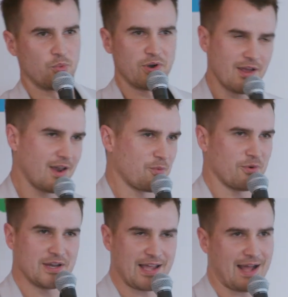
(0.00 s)
We're in on it.
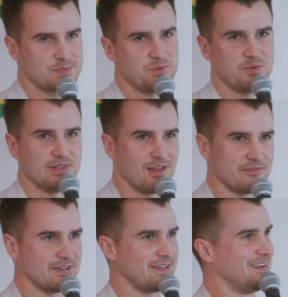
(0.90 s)
We're in Gatsby. We
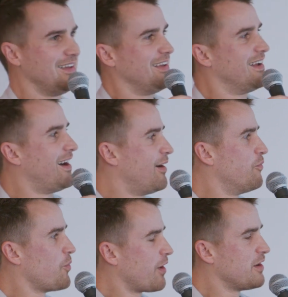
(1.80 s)
love it.
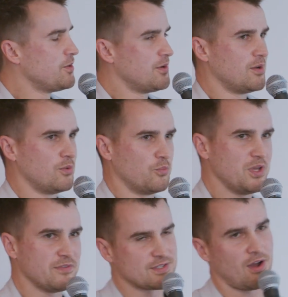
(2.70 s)
We want to do it.
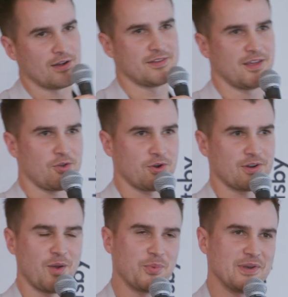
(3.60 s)
We even talked to the other
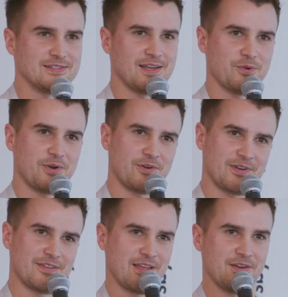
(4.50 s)
companies that we
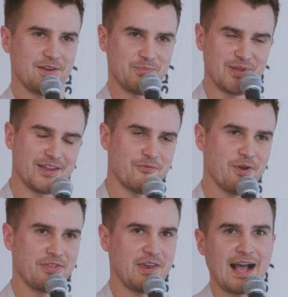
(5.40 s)
were bidding
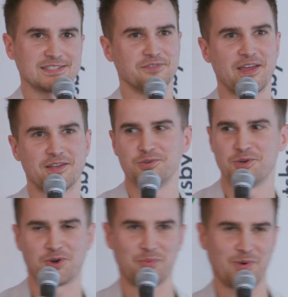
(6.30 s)
with and asked if they could do
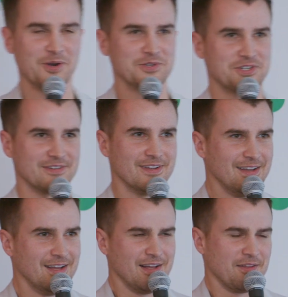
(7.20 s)
your approach. And
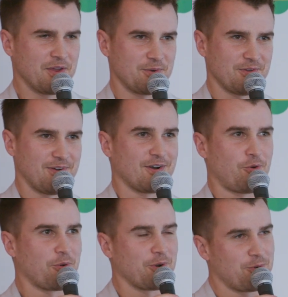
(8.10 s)
they were,
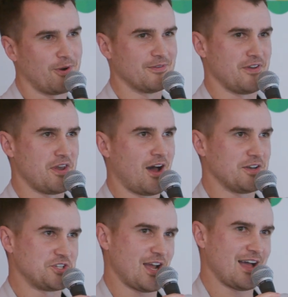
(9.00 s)
quote unquote,
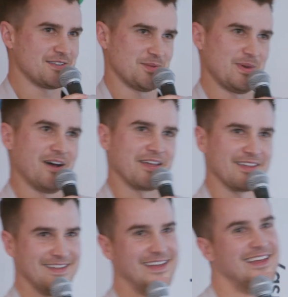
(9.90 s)
not jazzed about it.